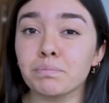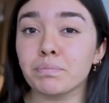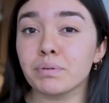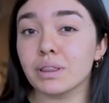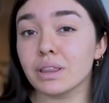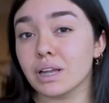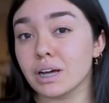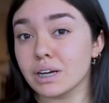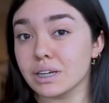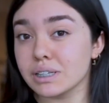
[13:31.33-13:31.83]

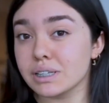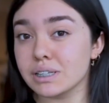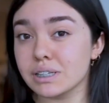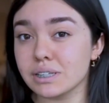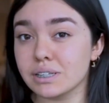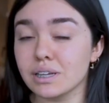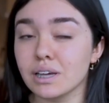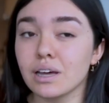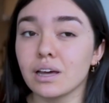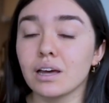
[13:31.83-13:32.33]
plus
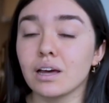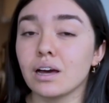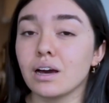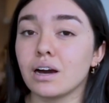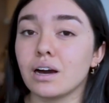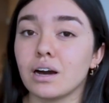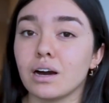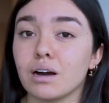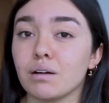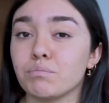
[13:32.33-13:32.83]

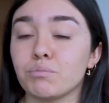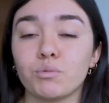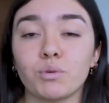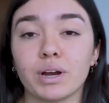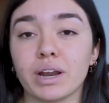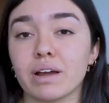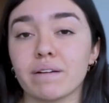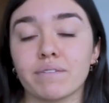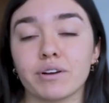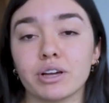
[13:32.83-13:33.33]
um,
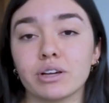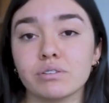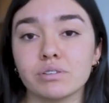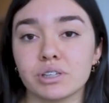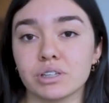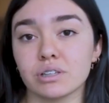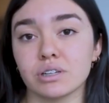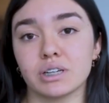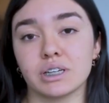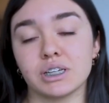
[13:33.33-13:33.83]
whatever
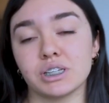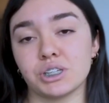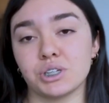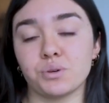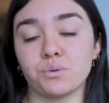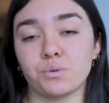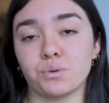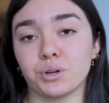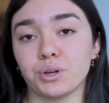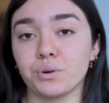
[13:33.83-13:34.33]
utilities
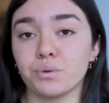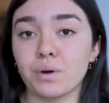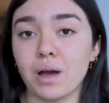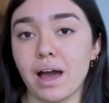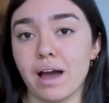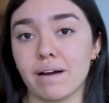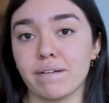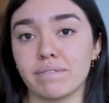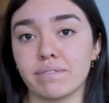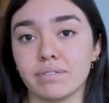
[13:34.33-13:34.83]
you you
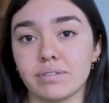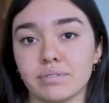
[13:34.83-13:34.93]
have